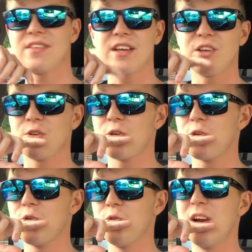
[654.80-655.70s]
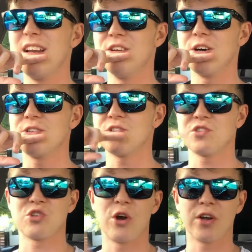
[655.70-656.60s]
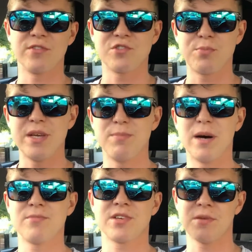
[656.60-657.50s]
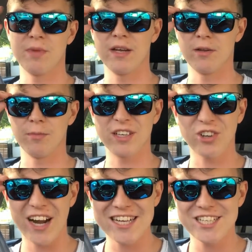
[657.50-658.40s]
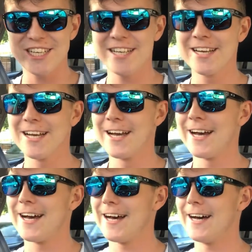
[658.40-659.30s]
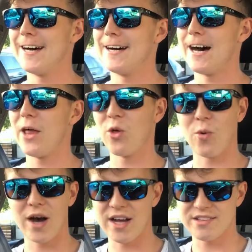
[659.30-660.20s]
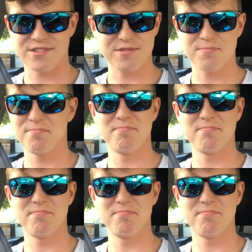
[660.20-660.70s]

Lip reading: thing you really notice is going over speed bumps, it can be a little bit crashy. Otherwise,